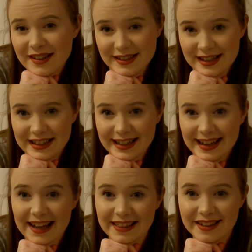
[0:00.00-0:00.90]
sickly
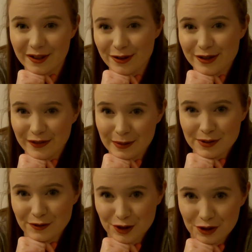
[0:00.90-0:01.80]
and there's lots of lumps
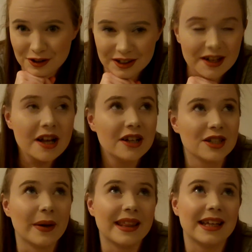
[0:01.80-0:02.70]
of chocolate.
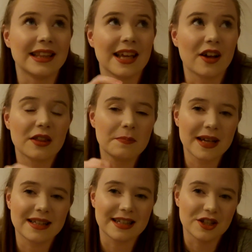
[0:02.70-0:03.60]
So I think the other
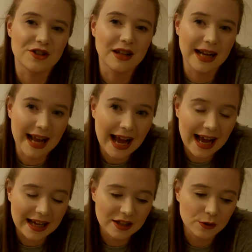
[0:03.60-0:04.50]
biggest issue that I
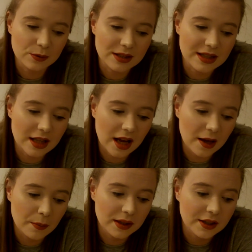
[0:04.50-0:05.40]
had was
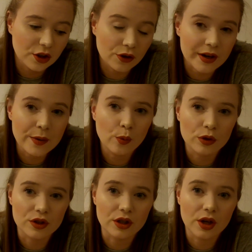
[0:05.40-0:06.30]
that the cream
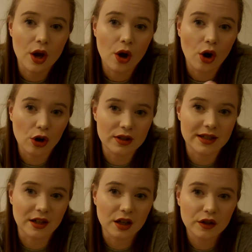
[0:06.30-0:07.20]
wasn't hot
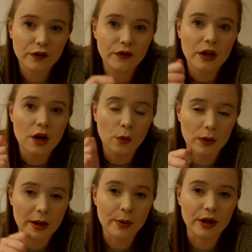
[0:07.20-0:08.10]
enough when
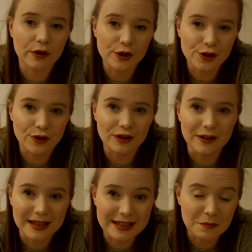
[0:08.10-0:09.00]
I put it on the chocolate
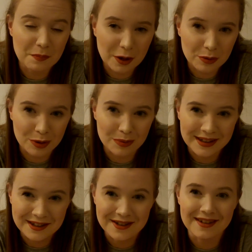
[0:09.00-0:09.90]
and it didn't melt
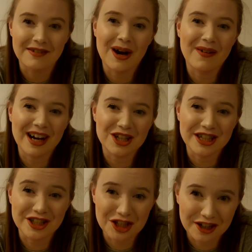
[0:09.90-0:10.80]
properly. So there are
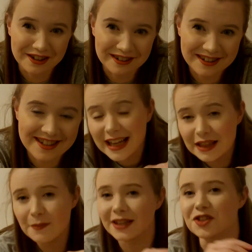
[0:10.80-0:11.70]
actually chunks in the
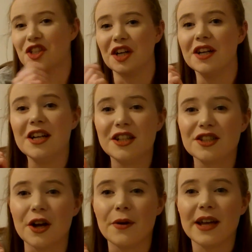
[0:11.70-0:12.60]
mixture.
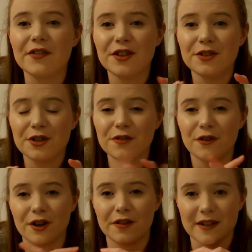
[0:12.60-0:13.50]
So if you do
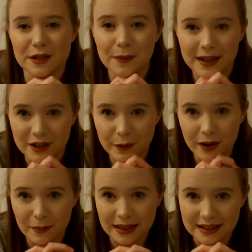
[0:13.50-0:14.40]
follow the recipe and you are
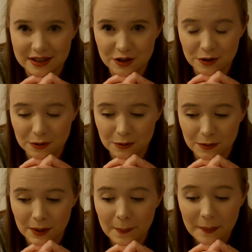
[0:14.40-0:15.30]
planning to
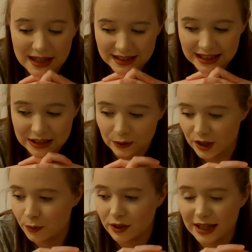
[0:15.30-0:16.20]
make these, or
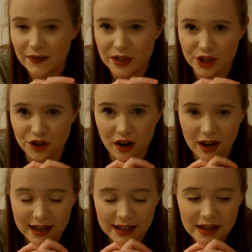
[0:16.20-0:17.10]
you want to give it a
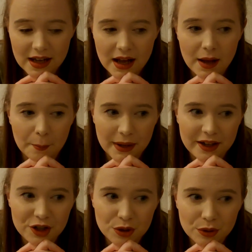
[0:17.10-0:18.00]
try, make
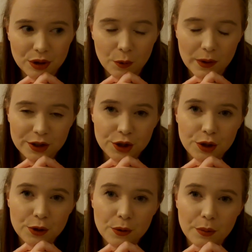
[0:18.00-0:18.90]
sure that when
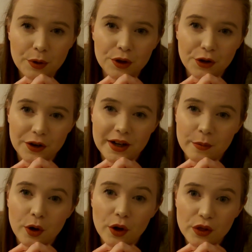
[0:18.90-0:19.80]
you put the cream
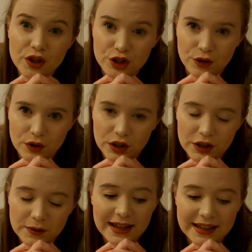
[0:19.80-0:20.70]
on the
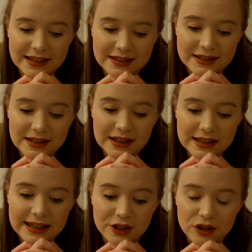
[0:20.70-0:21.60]
chocolate, it is
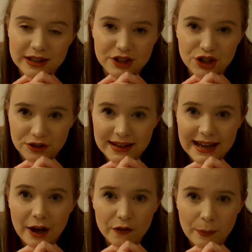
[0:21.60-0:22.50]
literally straight
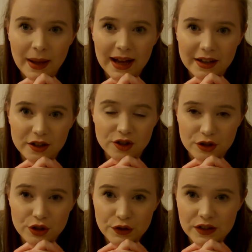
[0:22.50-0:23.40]
out of the pan. As soon
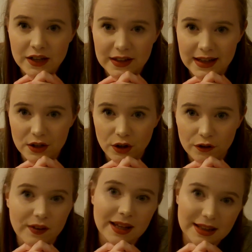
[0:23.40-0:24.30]
as you turn the heat
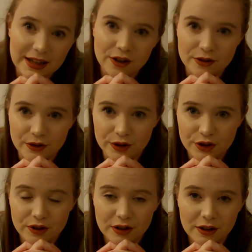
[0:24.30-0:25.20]
off, it then goes on the
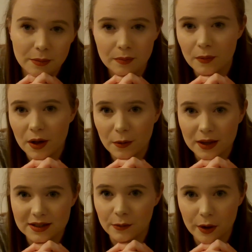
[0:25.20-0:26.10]
chocolate.
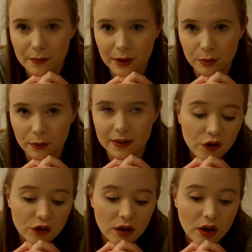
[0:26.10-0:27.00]
Otherwise it won't melt properly.
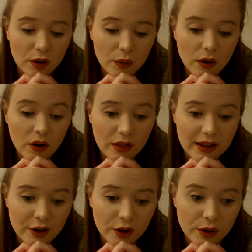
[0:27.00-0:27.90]
So on
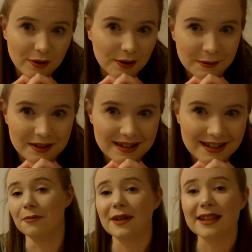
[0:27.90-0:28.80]
that note, all I wanted to say,
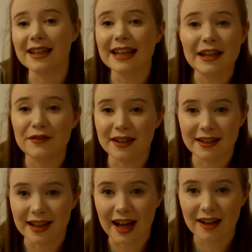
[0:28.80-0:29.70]
we're going to leave it at
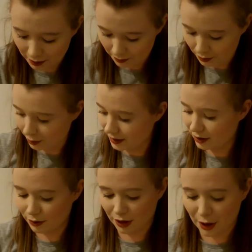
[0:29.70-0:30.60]
that. I'm probably
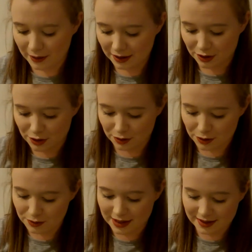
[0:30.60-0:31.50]
not going to
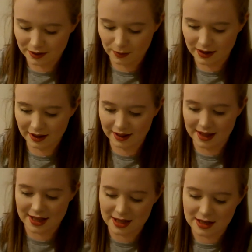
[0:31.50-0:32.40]
do this with
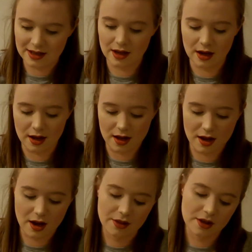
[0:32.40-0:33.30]
the
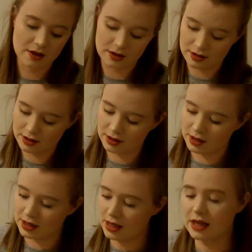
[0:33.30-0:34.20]
other
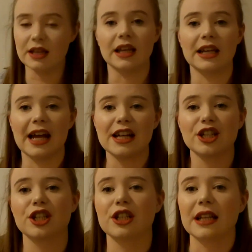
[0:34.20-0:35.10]

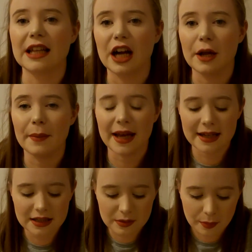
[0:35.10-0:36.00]
ganache that I
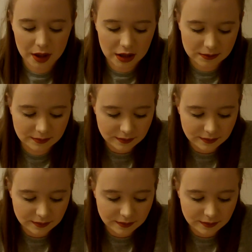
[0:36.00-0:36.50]
made, but